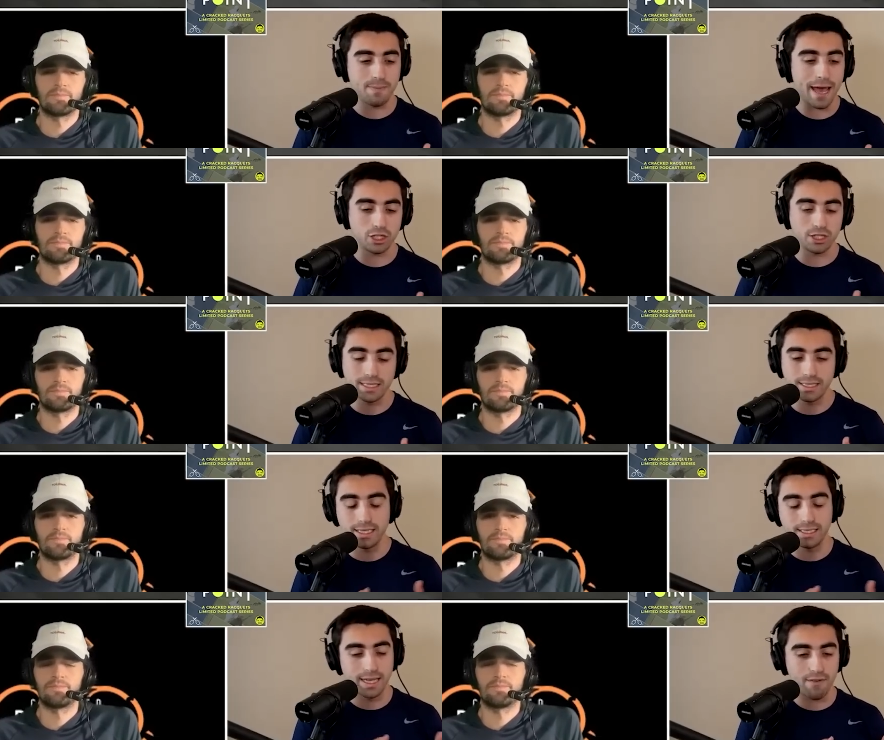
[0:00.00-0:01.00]
Speaker 1: matches as
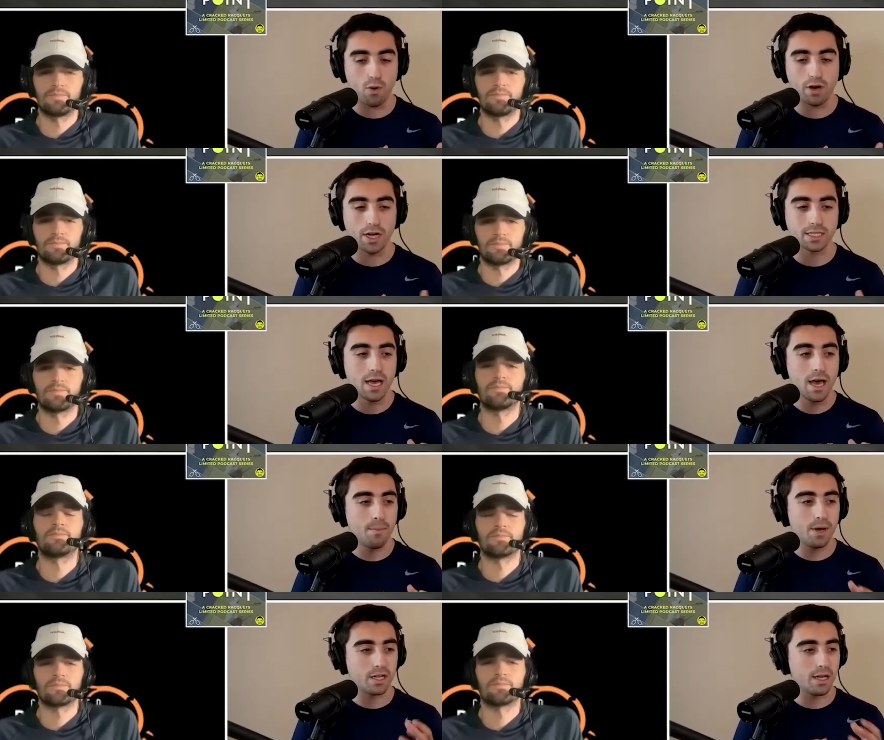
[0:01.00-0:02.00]
it is an F1 race.
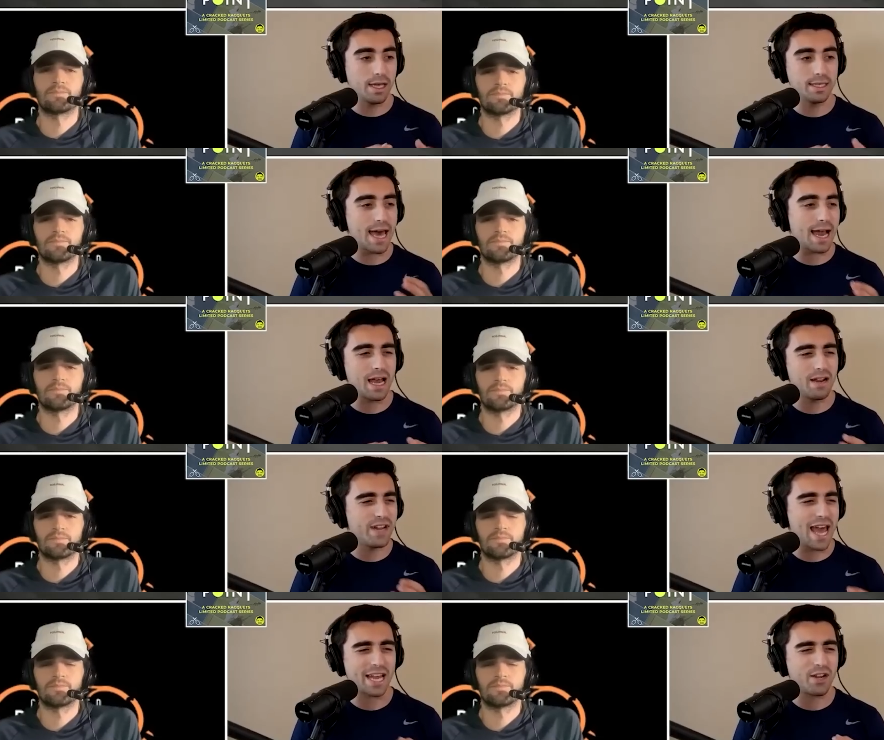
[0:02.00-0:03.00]
But is that kind
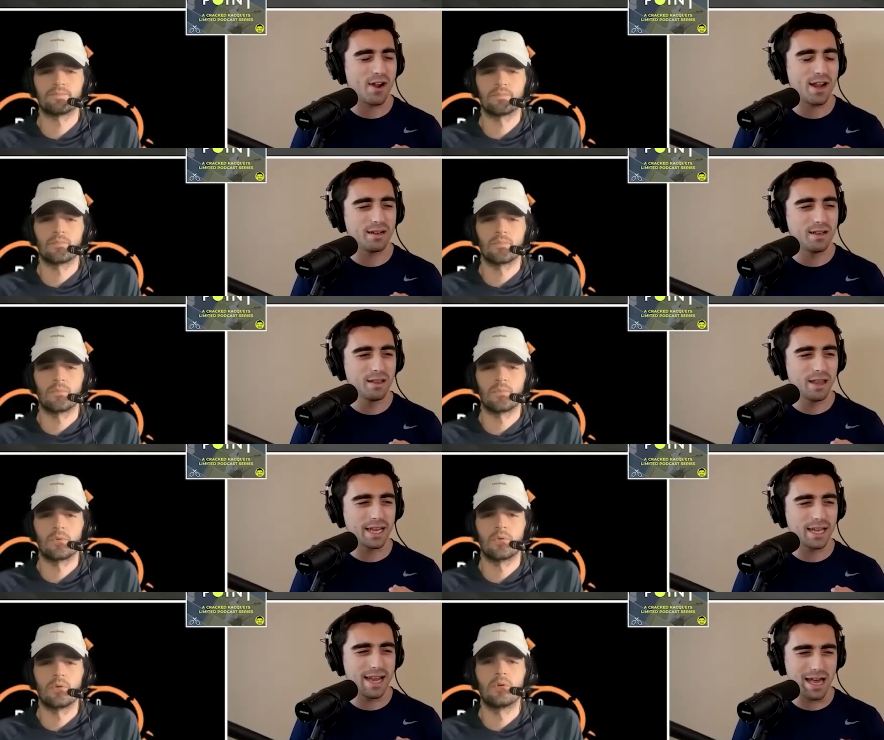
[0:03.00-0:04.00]
of an accurate
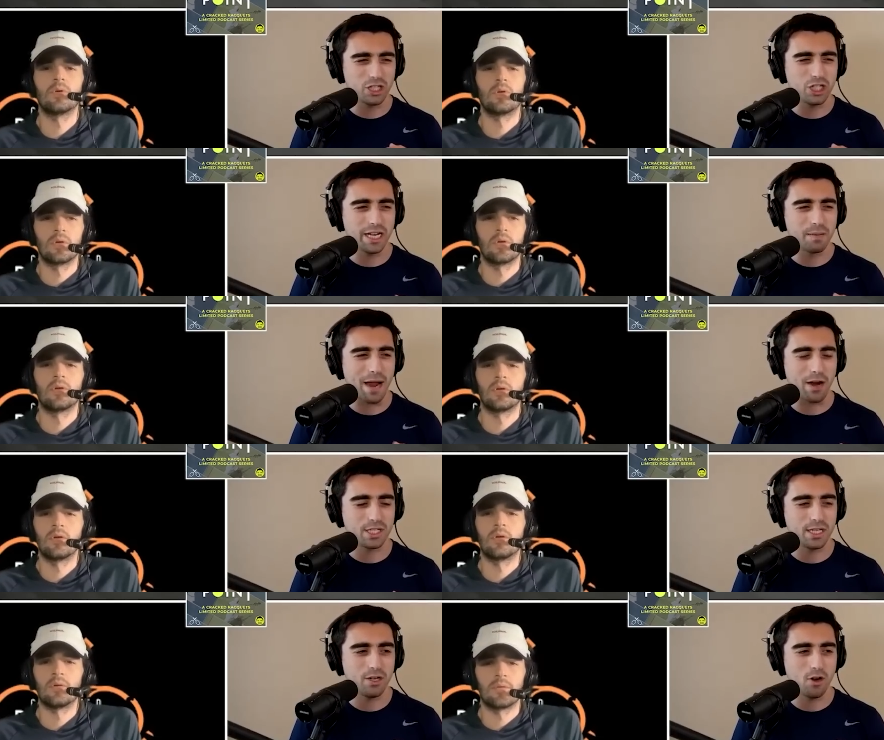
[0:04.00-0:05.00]
like analogy and
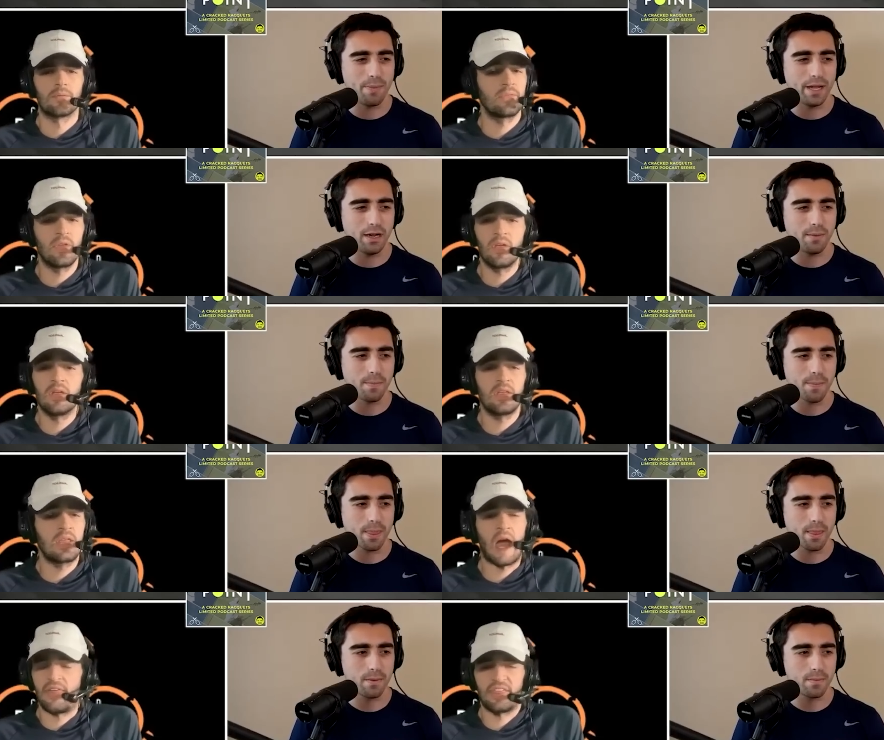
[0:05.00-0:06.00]
comparison in your opinion?
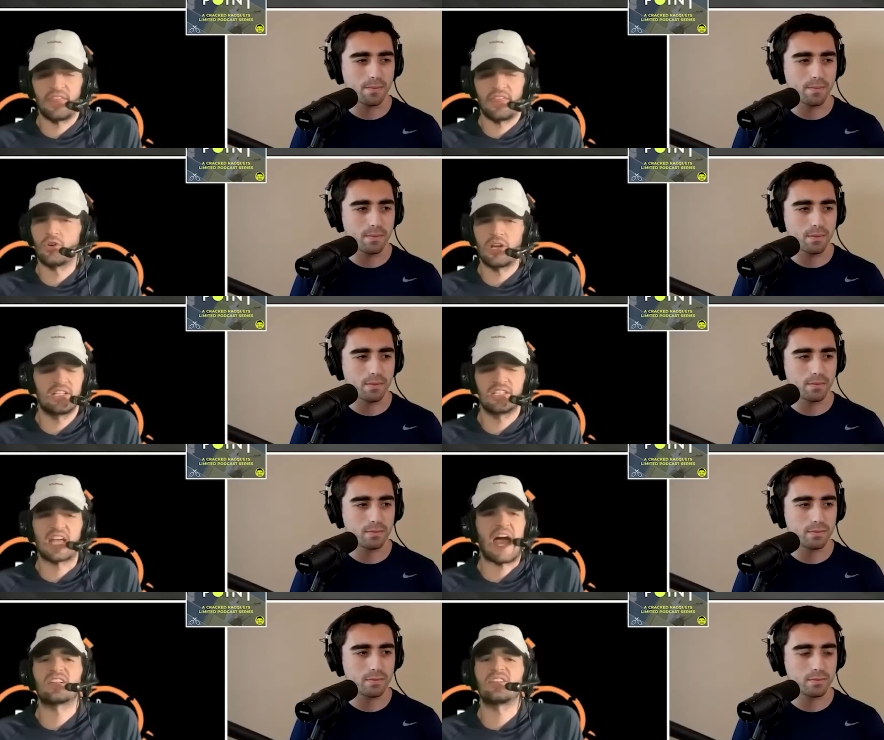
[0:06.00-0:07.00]
Speaker 2: I think you're
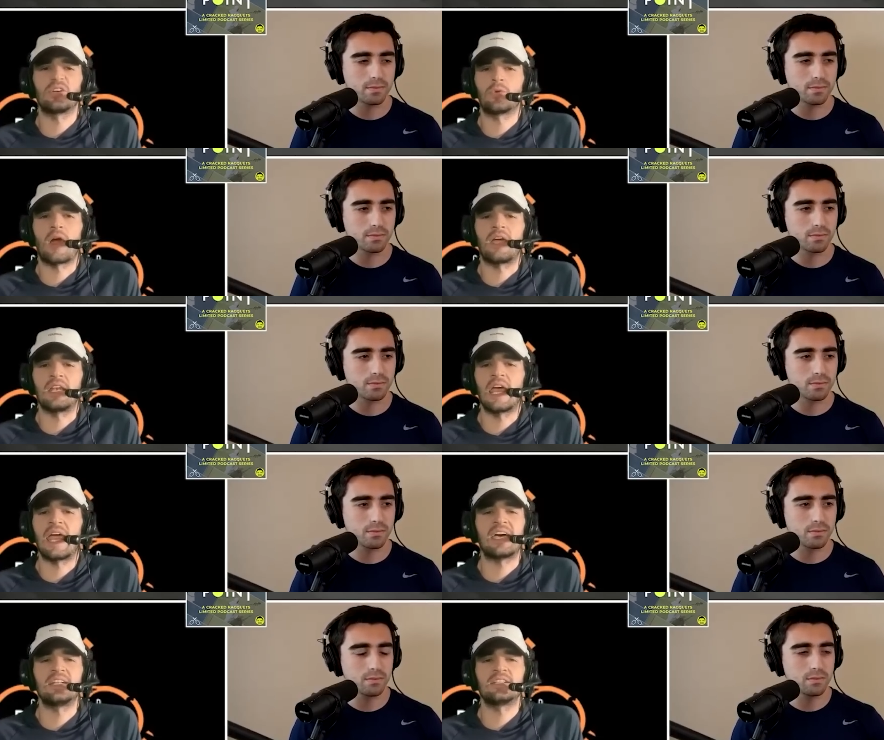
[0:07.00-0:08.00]
exactly right.
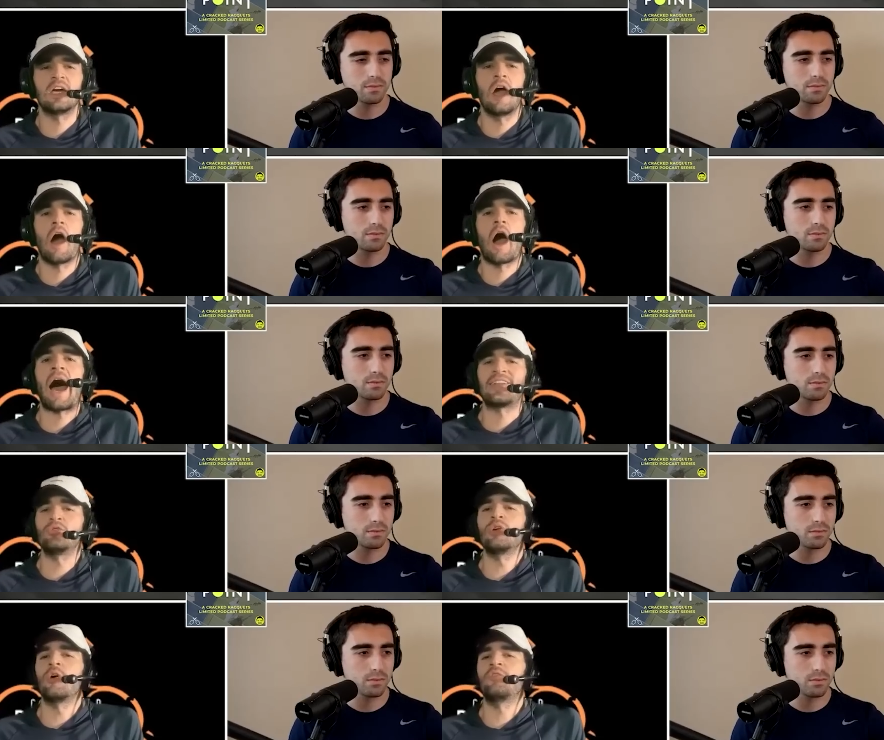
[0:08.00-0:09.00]
And I
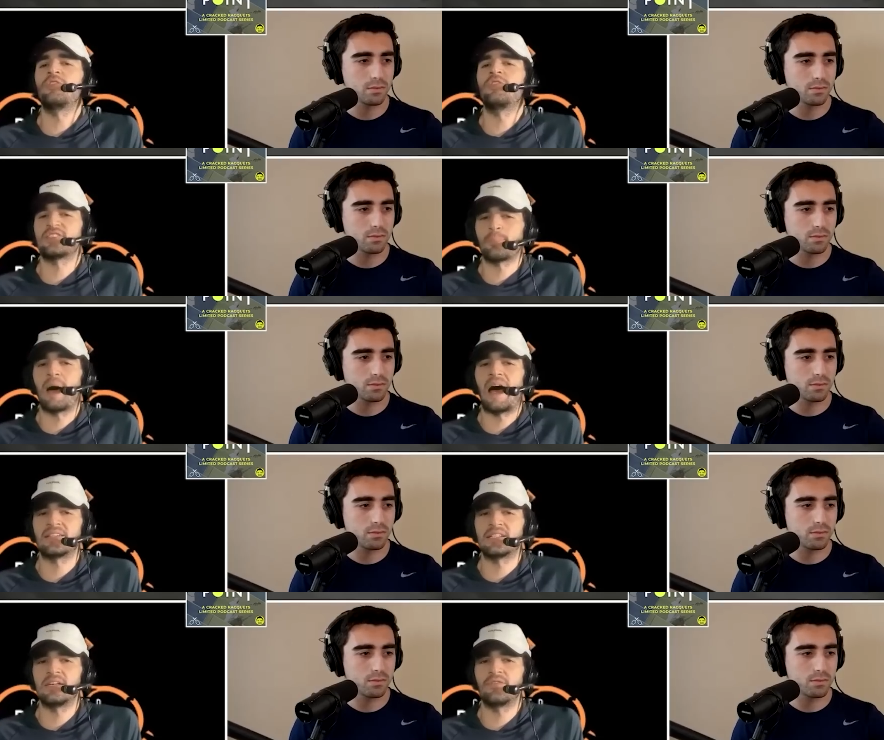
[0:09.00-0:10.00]
don't know if this is a
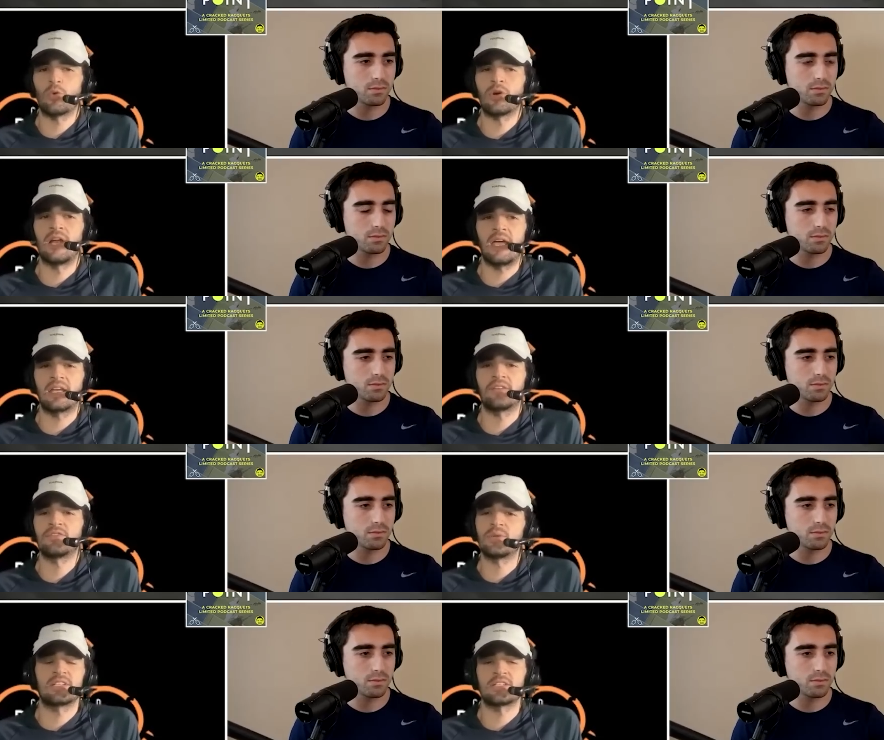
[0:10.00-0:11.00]
positive or a negative.
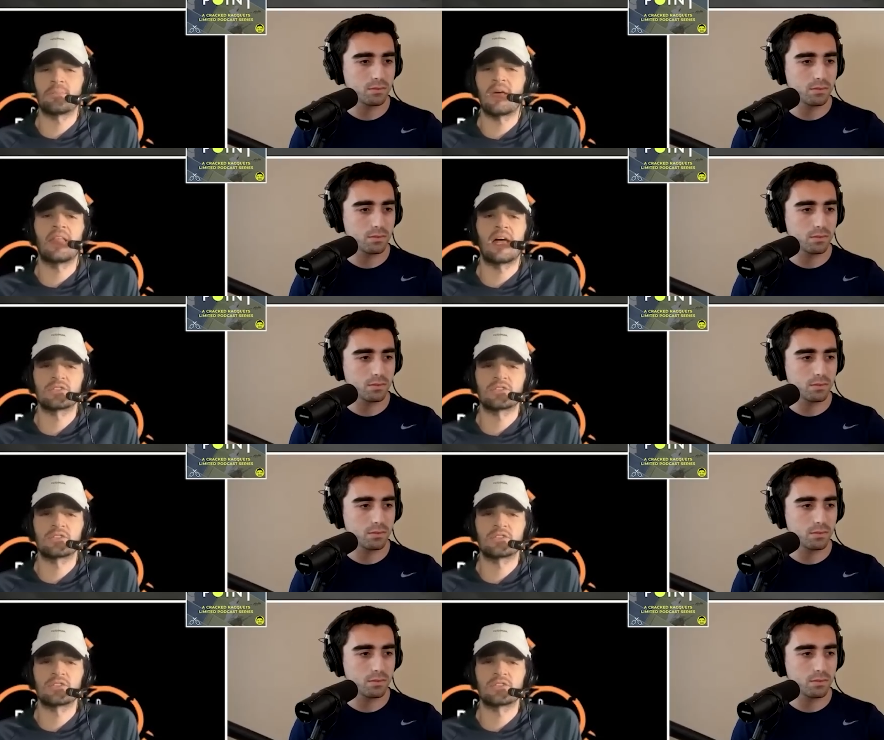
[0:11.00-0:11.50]
So this is my last